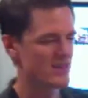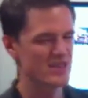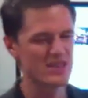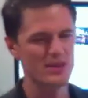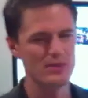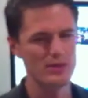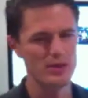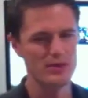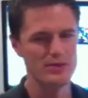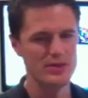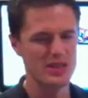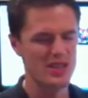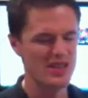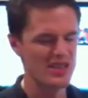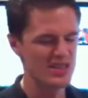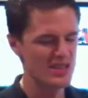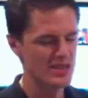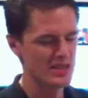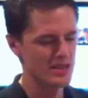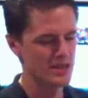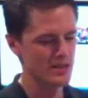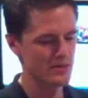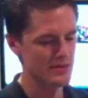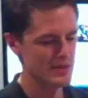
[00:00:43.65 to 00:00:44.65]
Sometimes other
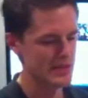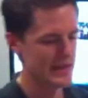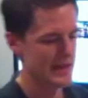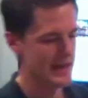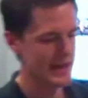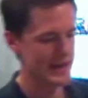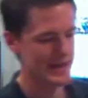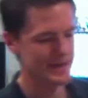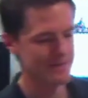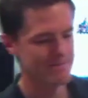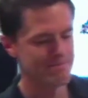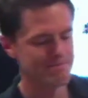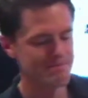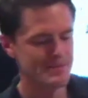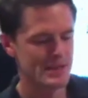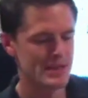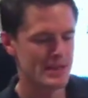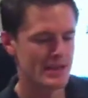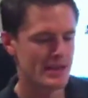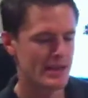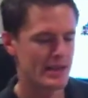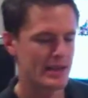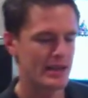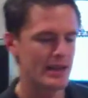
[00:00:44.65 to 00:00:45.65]
systems
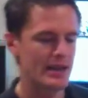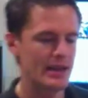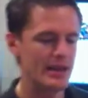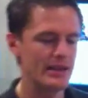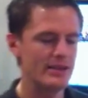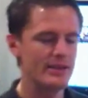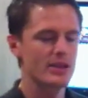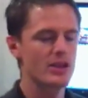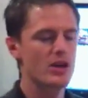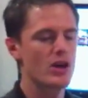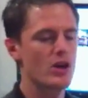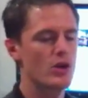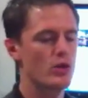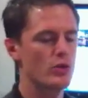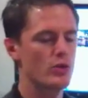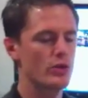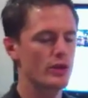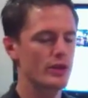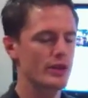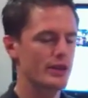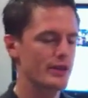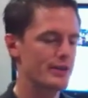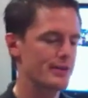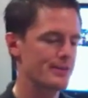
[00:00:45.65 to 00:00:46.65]
can. In the
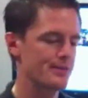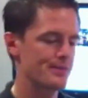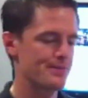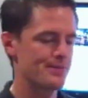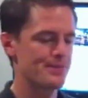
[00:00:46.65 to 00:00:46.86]
colder